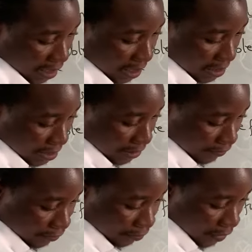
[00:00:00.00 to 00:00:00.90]
at
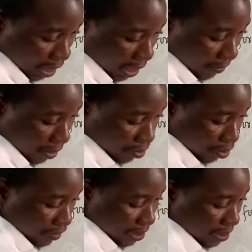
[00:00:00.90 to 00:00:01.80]
an amount
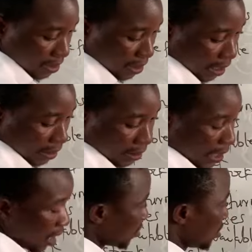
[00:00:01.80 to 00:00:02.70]
of
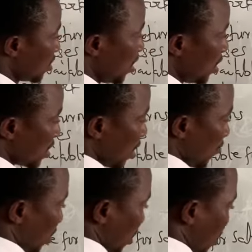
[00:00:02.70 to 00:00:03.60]
69,800.